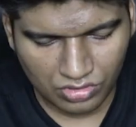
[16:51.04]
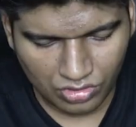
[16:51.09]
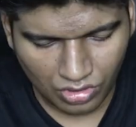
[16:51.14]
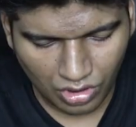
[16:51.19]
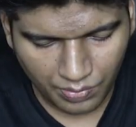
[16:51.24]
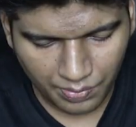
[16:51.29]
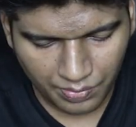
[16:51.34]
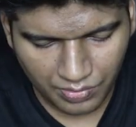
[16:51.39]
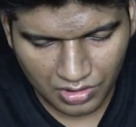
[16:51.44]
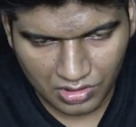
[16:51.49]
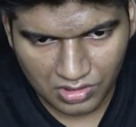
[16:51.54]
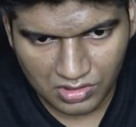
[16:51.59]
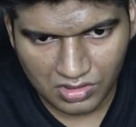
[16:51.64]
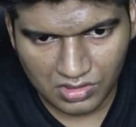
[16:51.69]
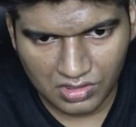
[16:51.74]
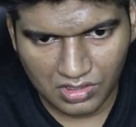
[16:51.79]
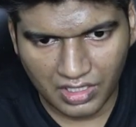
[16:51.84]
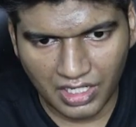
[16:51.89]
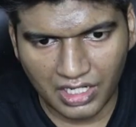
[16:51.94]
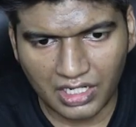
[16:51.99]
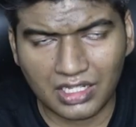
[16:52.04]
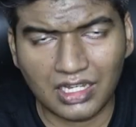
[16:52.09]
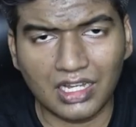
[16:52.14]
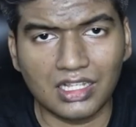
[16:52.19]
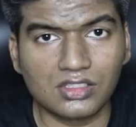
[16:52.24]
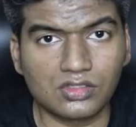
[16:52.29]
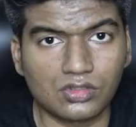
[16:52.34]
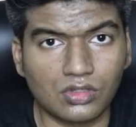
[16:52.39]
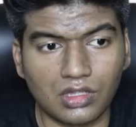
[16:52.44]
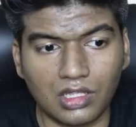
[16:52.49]
stop this
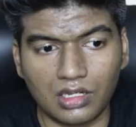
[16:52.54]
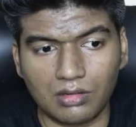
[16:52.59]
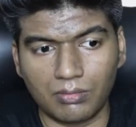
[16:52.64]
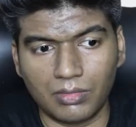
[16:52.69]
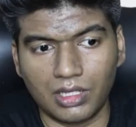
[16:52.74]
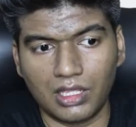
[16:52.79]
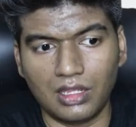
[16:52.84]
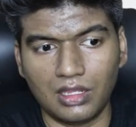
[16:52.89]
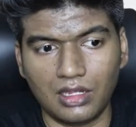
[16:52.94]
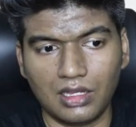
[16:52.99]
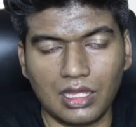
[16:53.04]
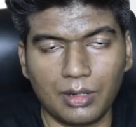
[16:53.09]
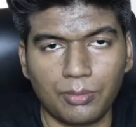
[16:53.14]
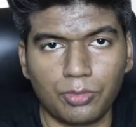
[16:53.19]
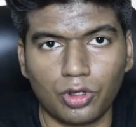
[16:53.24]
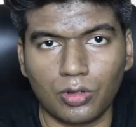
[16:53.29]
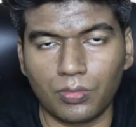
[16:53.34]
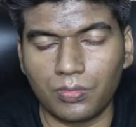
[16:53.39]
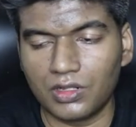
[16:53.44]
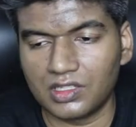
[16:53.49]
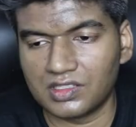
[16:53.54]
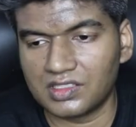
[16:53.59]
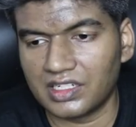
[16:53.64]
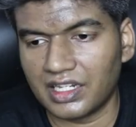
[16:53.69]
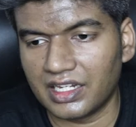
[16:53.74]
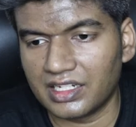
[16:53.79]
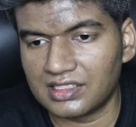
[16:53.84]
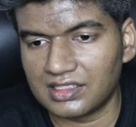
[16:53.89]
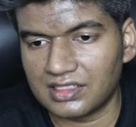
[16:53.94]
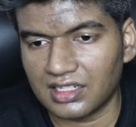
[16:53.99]
screencast so that my laptop
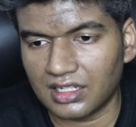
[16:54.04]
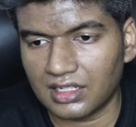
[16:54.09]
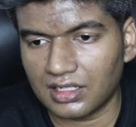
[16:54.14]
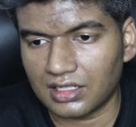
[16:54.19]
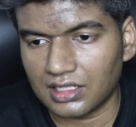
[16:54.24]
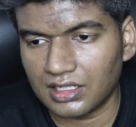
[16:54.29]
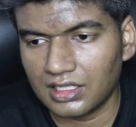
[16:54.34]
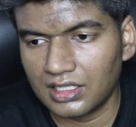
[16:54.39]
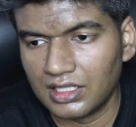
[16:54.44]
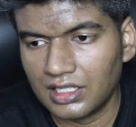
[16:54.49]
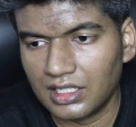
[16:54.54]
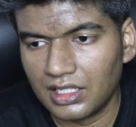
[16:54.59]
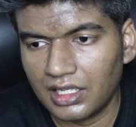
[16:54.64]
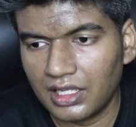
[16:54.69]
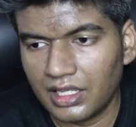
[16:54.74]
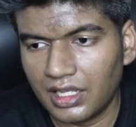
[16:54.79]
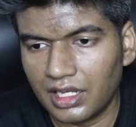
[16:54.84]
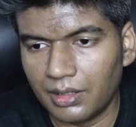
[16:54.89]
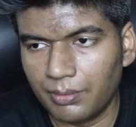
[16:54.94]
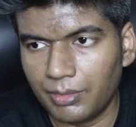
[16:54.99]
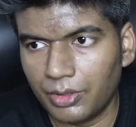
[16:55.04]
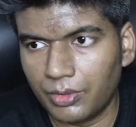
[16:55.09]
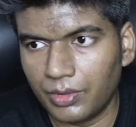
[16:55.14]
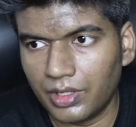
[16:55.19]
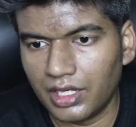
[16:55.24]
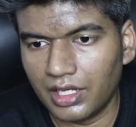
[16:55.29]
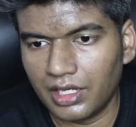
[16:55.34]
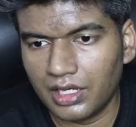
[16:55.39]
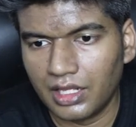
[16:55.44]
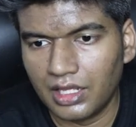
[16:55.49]
doesn't get stuck in
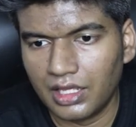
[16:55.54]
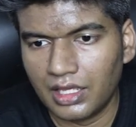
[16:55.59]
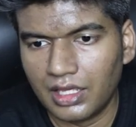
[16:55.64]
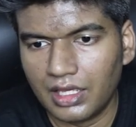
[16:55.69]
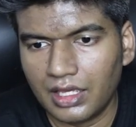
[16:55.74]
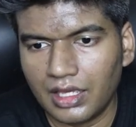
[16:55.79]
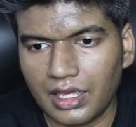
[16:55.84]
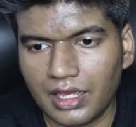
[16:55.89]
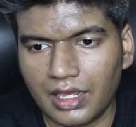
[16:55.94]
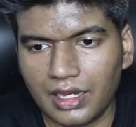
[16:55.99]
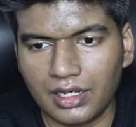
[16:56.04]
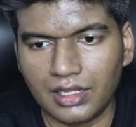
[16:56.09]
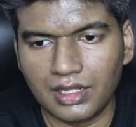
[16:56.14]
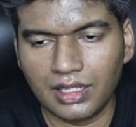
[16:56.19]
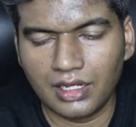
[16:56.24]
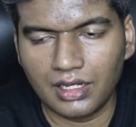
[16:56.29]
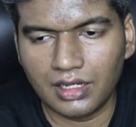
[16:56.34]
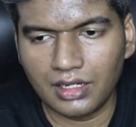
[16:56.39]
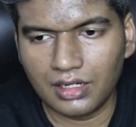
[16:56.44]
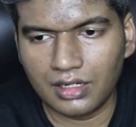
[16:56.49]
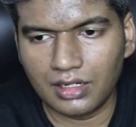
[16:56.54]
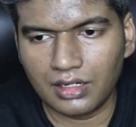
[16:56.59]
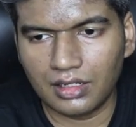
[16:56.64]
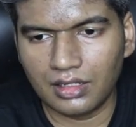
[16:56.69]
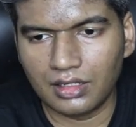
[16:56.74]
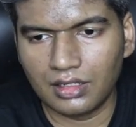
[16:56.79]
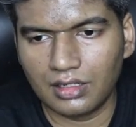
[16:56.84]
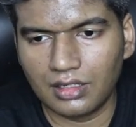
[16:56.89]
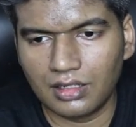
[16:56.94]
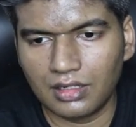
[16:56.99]
between, and then
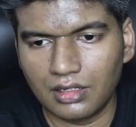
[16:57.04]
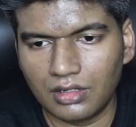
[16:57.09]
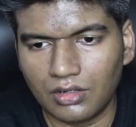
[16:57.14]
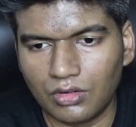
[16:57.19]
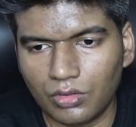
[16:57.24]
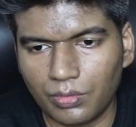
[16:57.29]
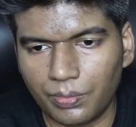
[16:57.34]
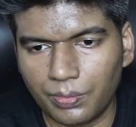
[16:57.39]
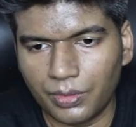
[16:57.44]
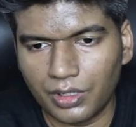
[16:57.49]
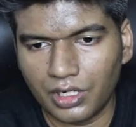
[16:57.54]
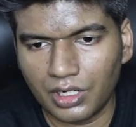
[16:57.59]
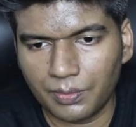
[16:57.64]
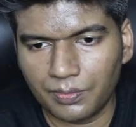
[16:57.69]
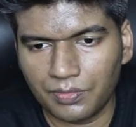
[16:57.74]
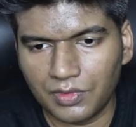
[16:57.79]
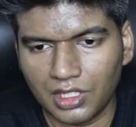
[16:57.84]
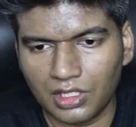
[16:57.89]
open up